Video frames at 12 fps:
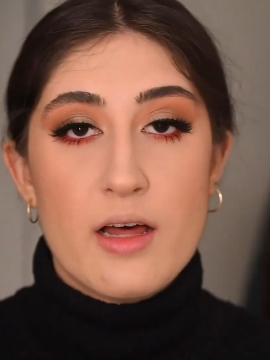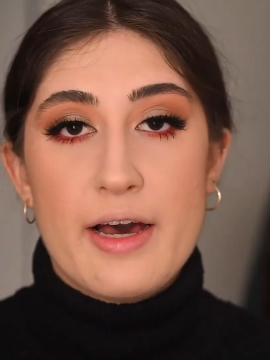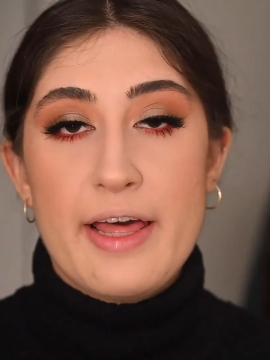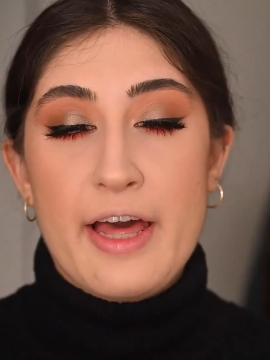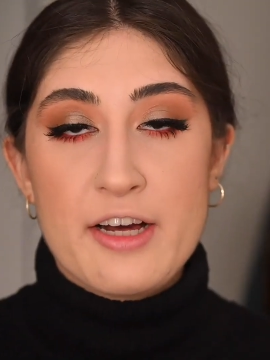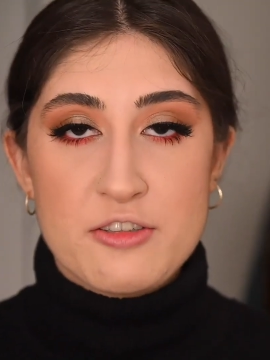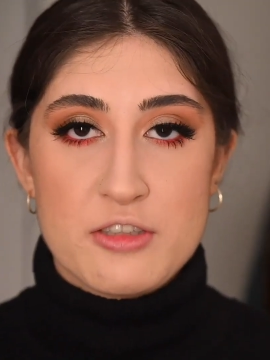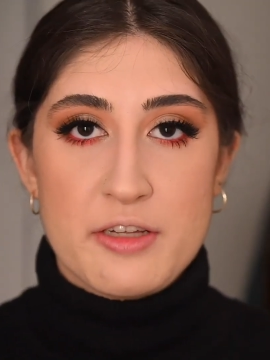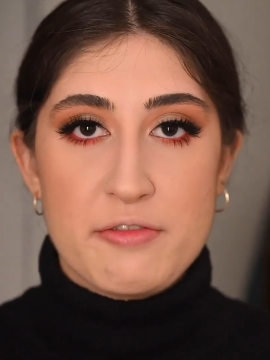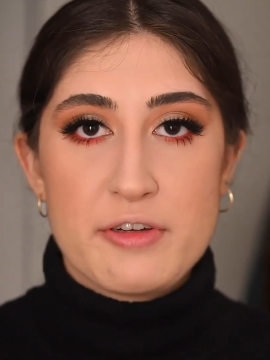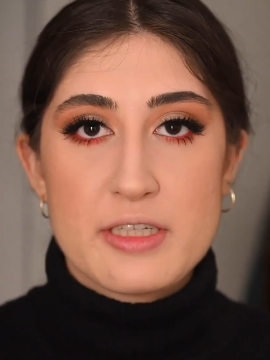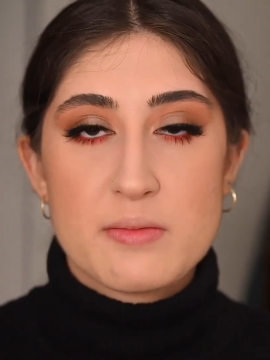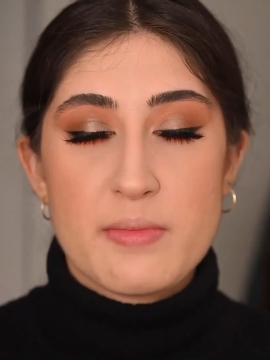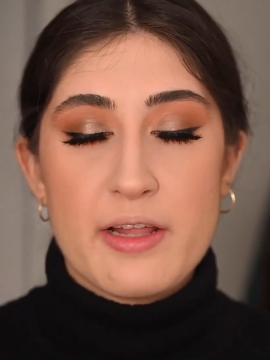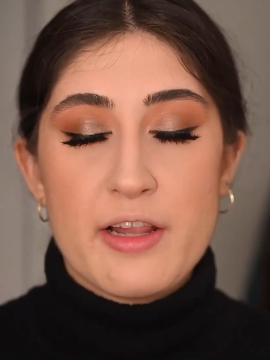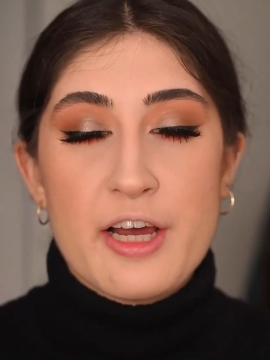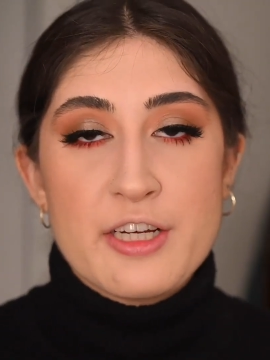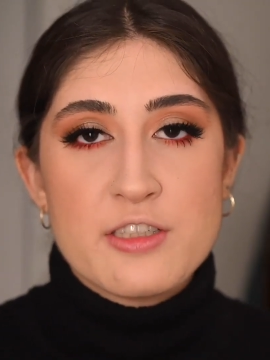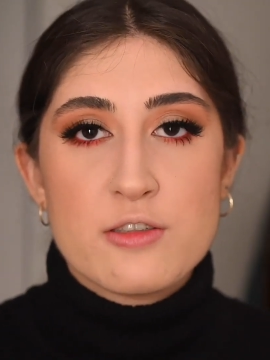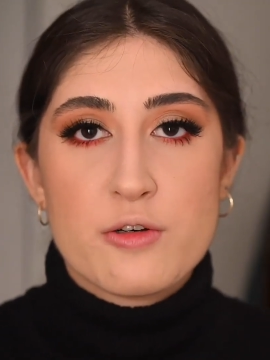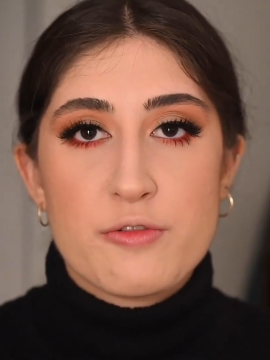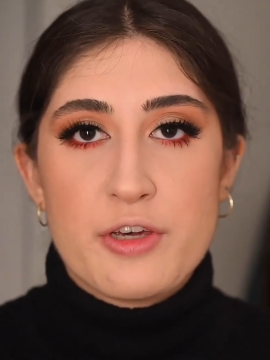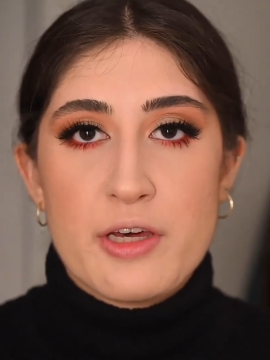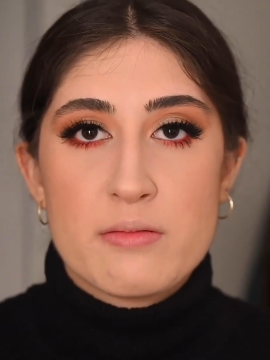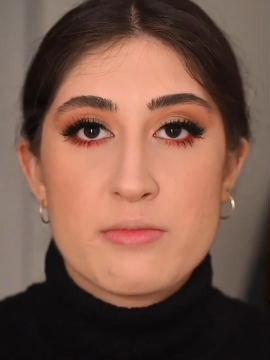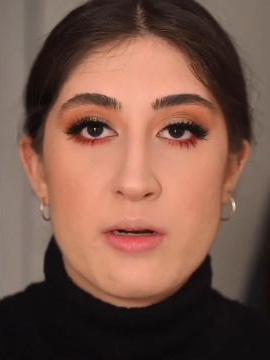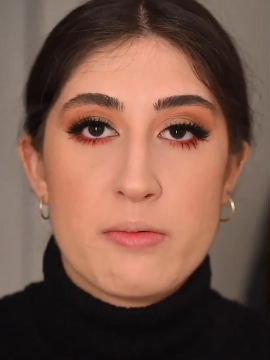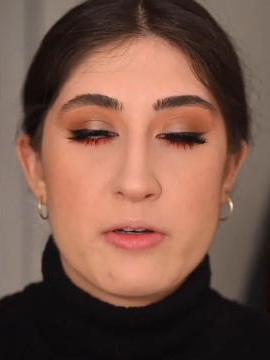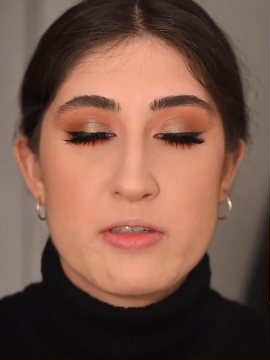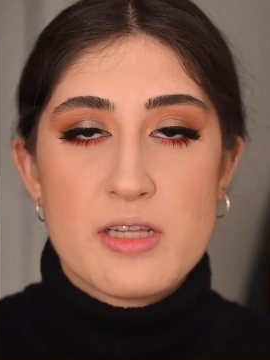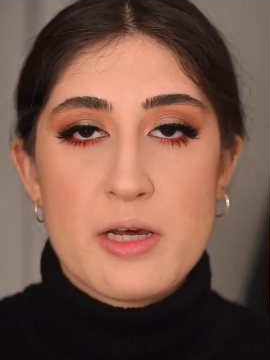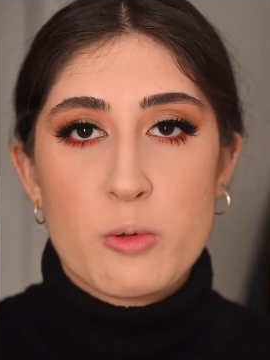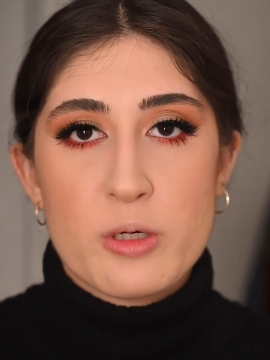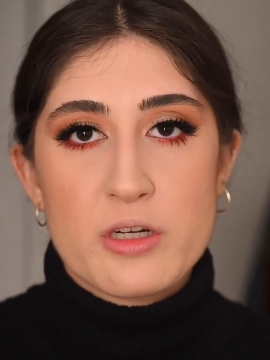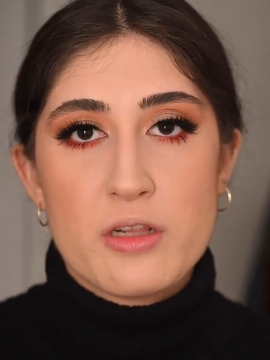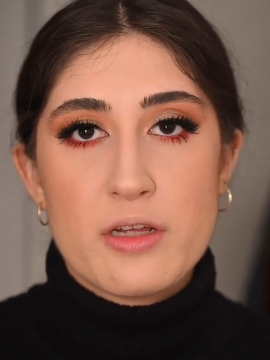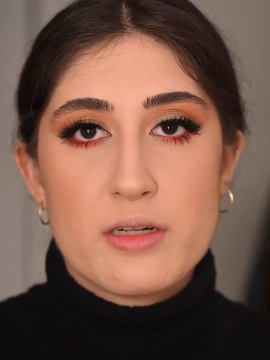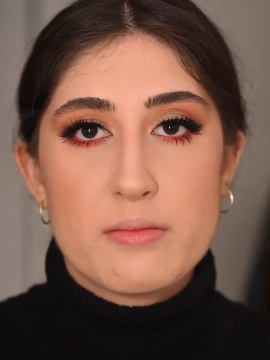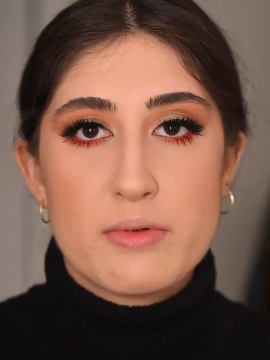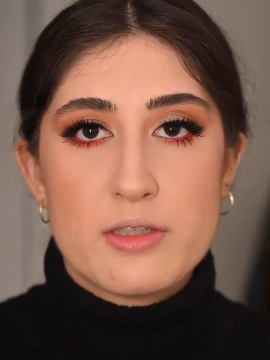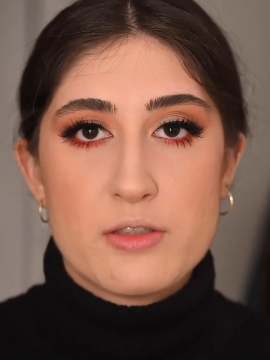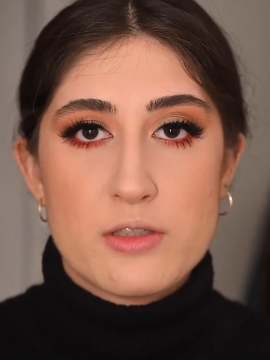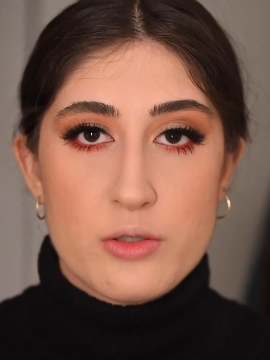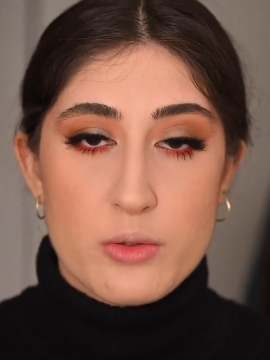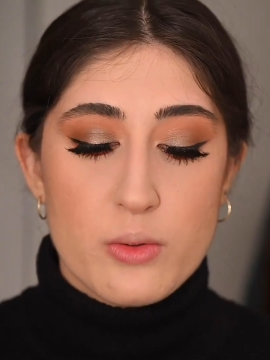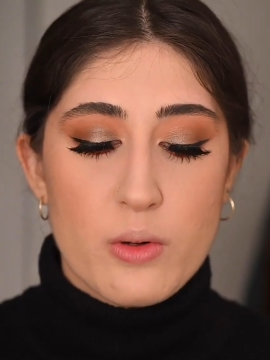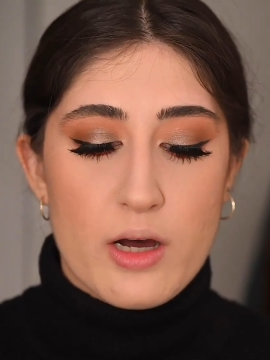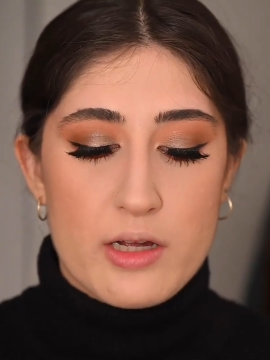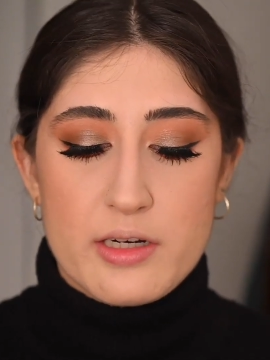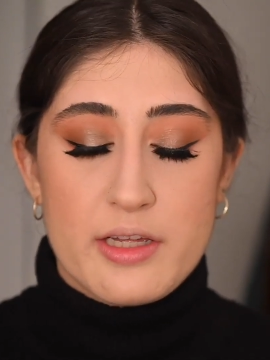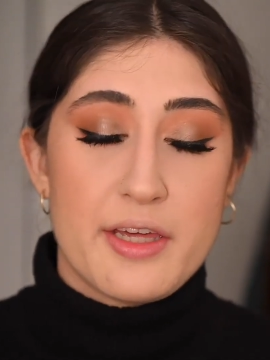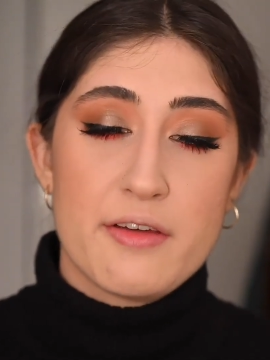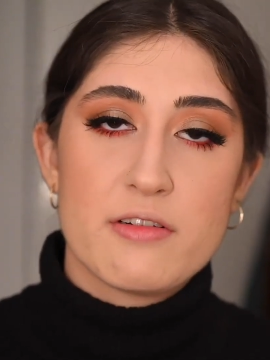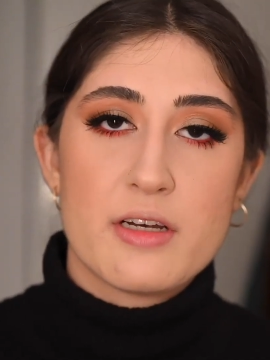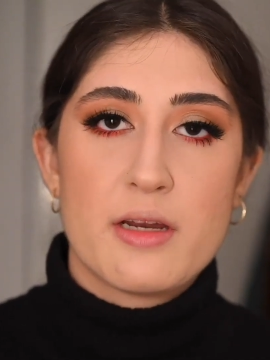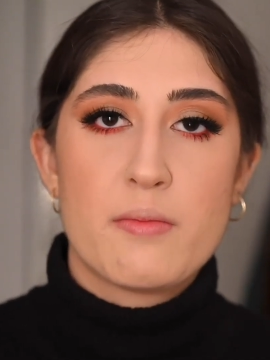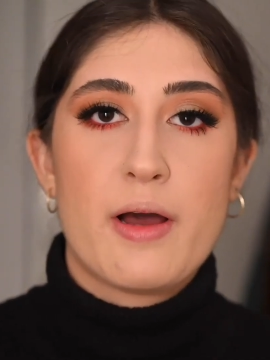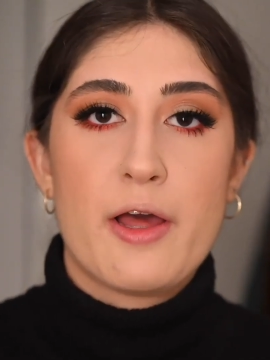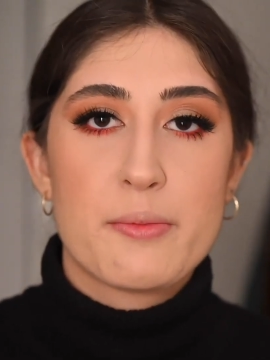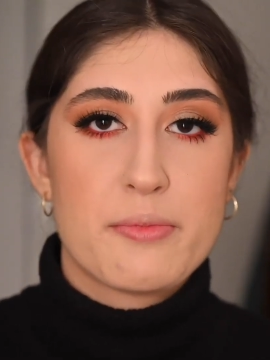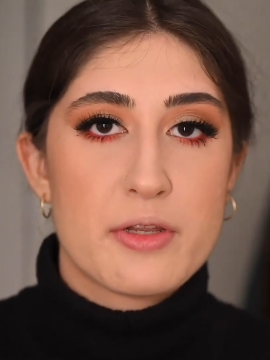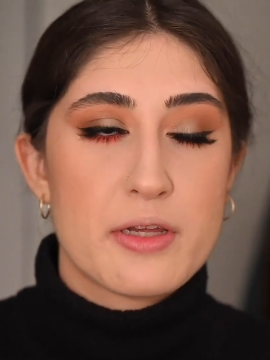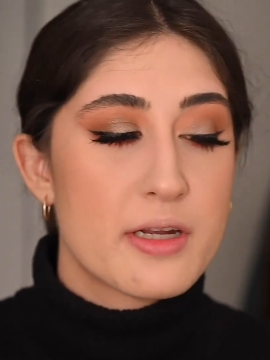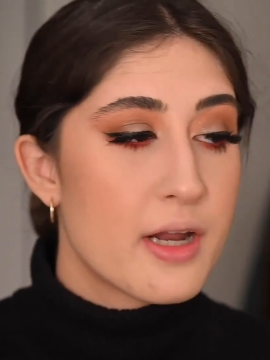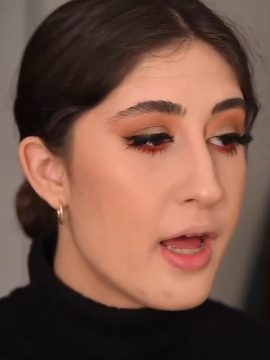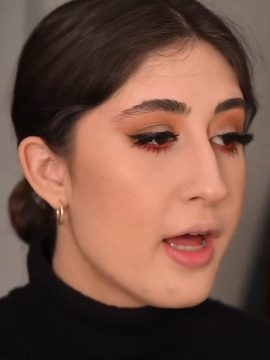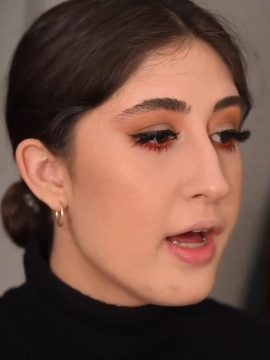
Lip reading: I actually fixed my lashes off camera because they were a little bit too uneven in my opinion.